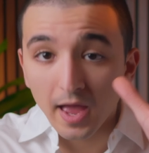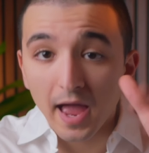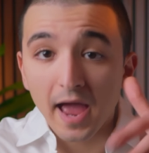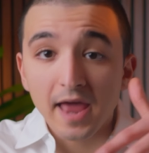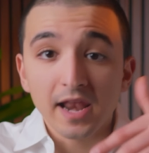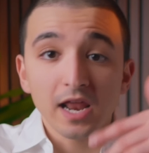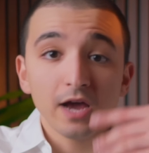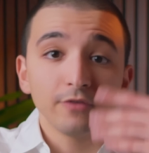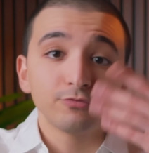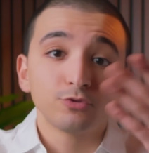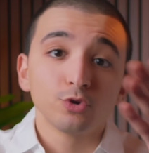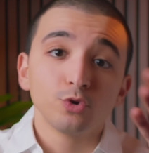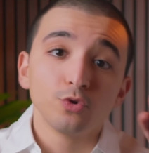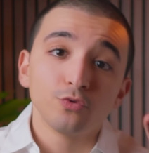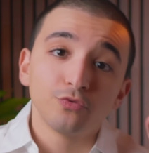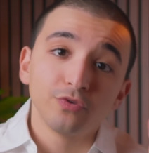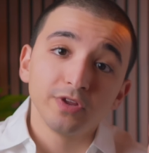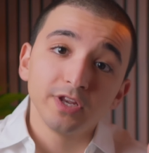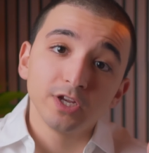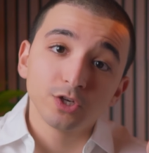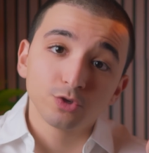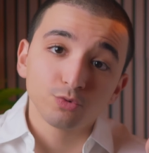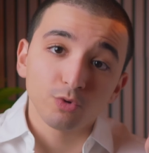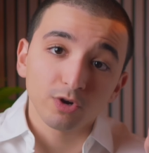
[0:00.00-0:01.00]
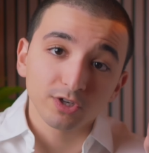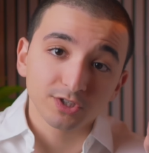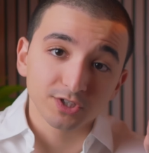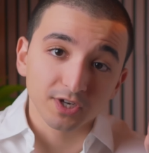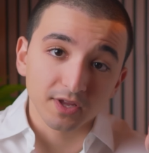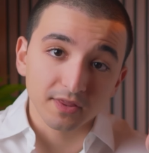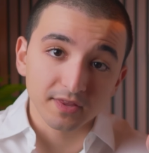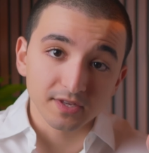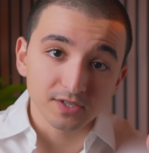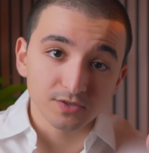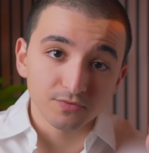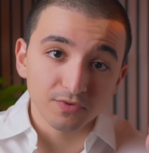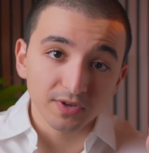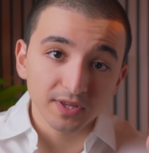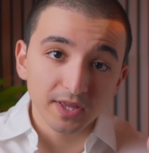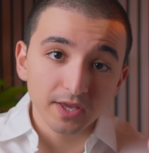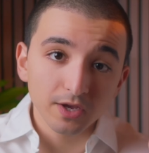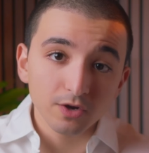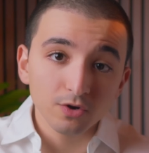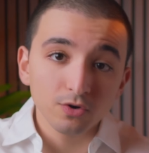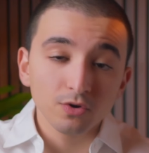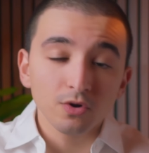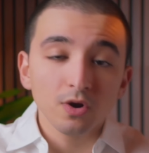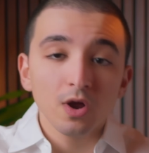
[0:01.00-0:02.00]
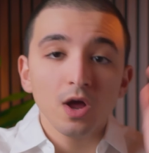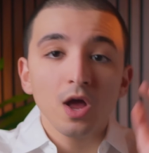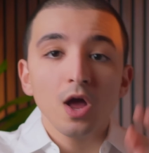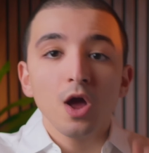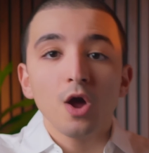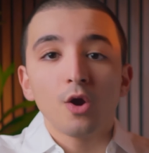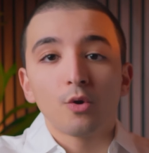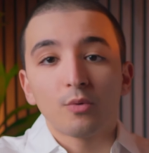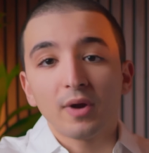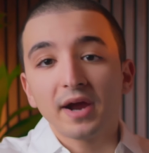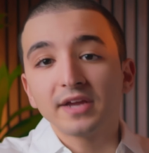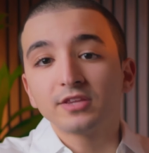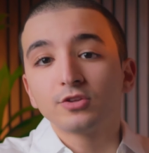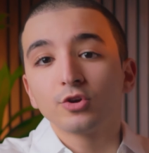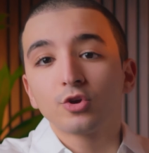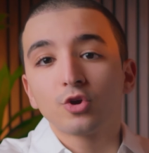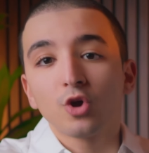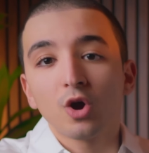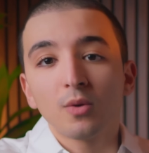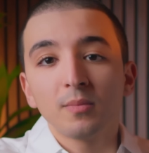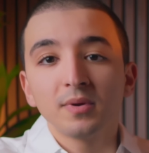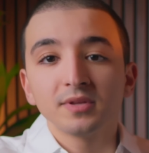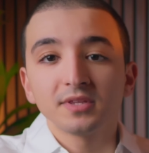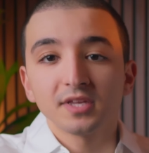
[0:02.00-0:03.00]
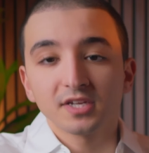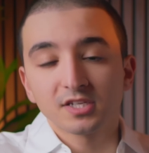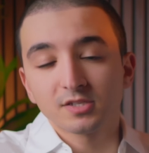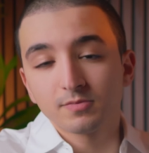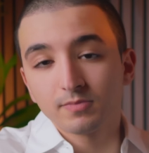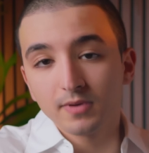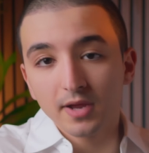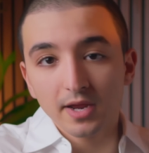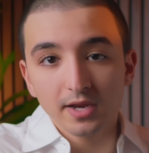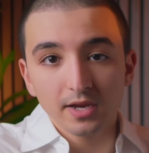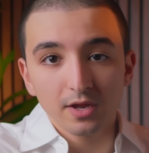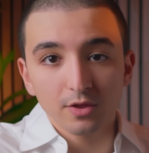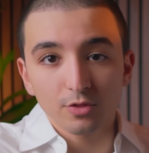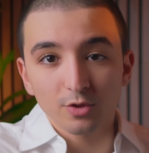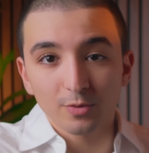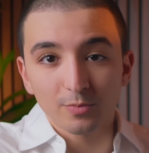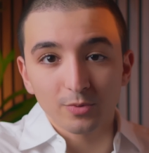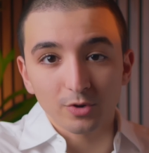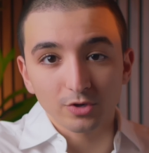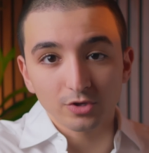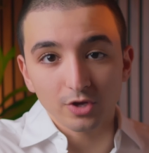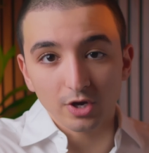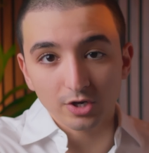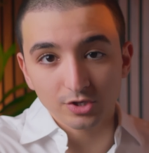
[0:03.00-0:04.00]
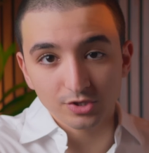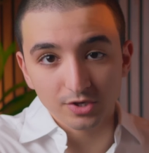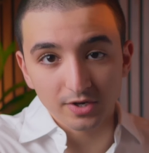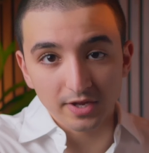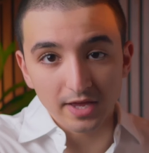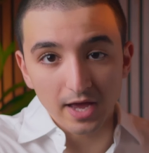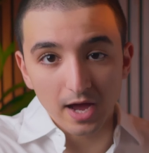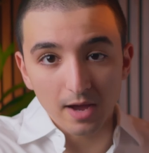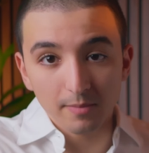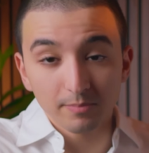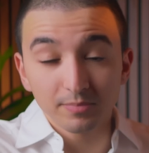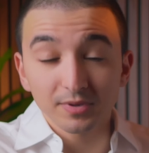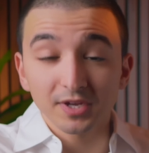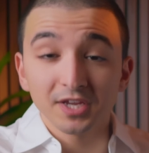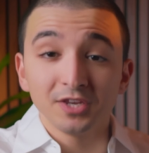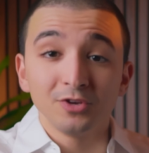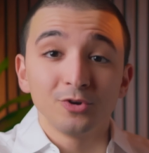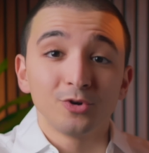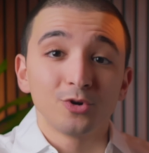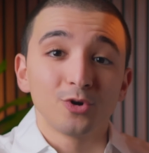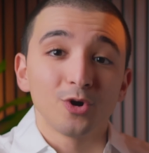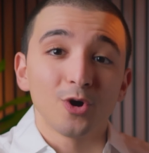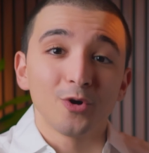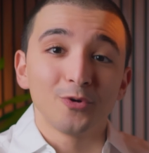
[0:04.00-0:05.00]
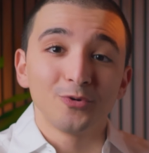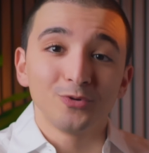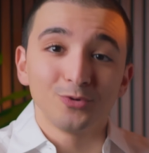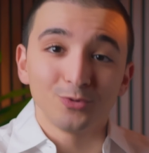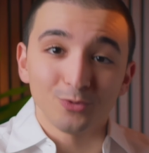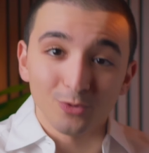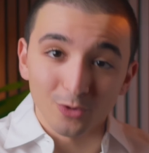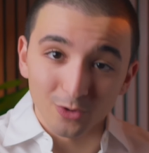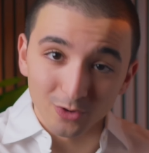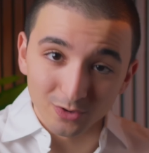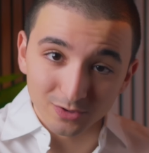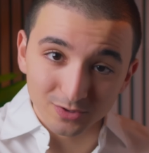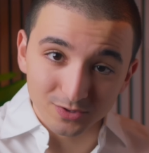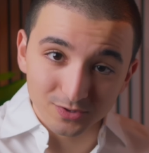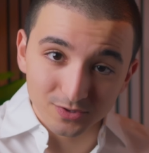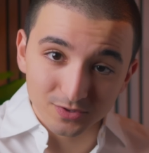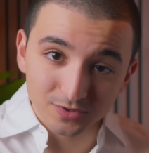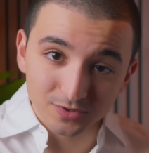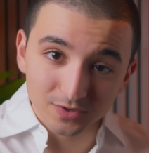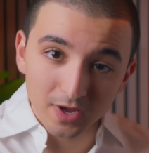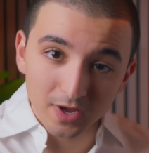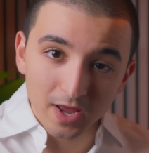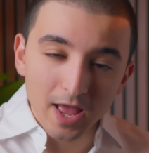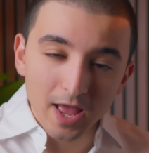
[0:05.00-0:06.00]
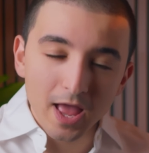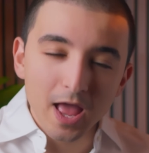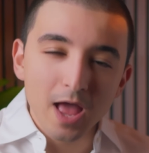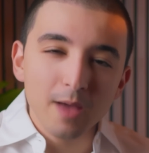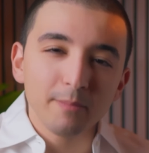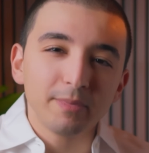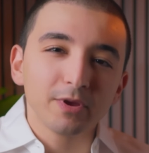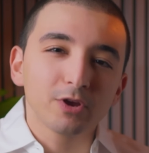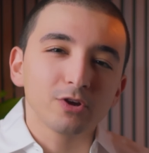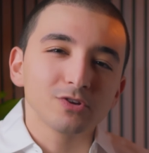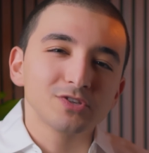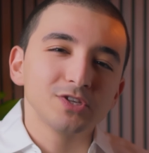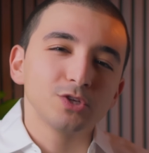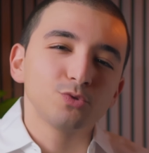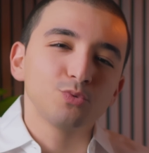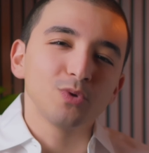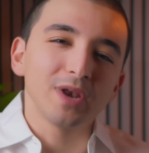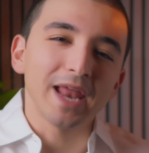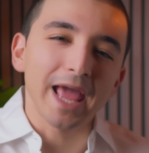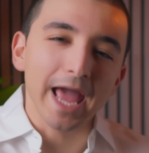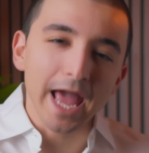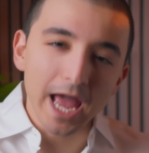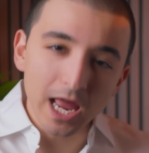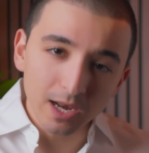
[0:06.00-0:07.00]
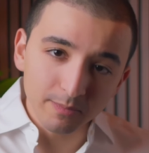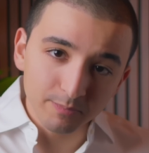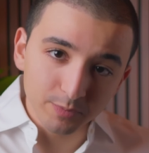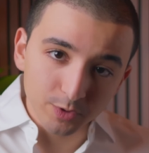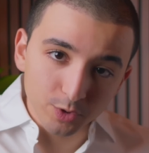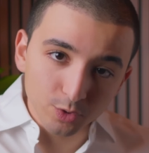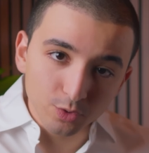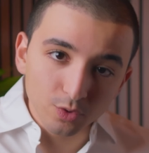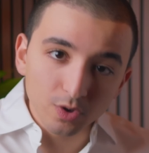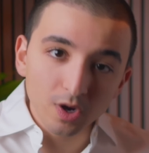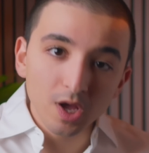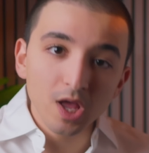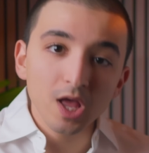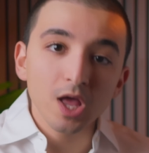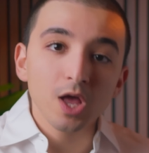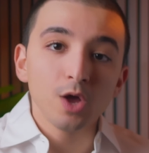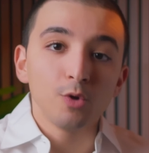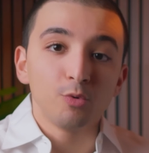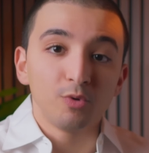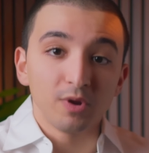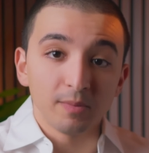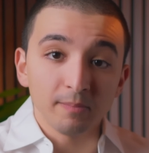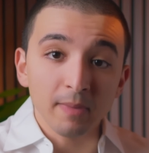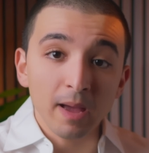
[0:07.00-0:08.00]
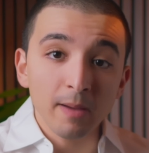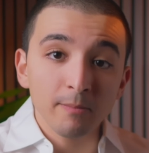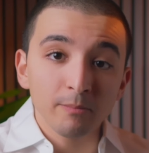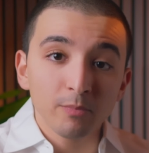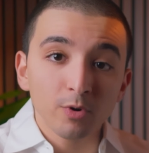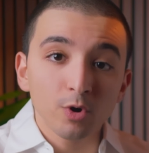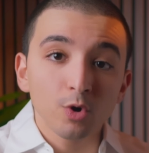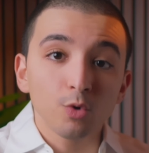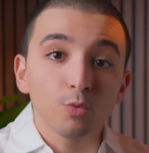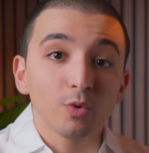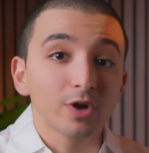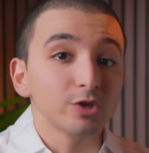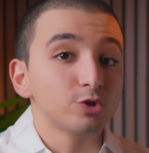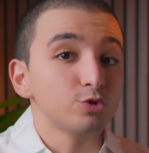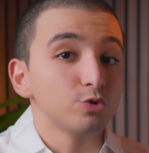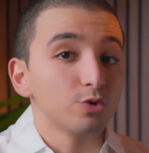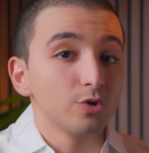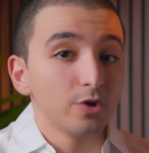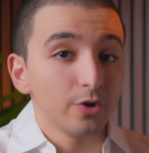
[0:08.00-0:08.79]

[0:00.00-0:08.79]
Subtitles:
And after you finish watching this video, write a comment explaining the production gap in your own words, because it will help you remember what you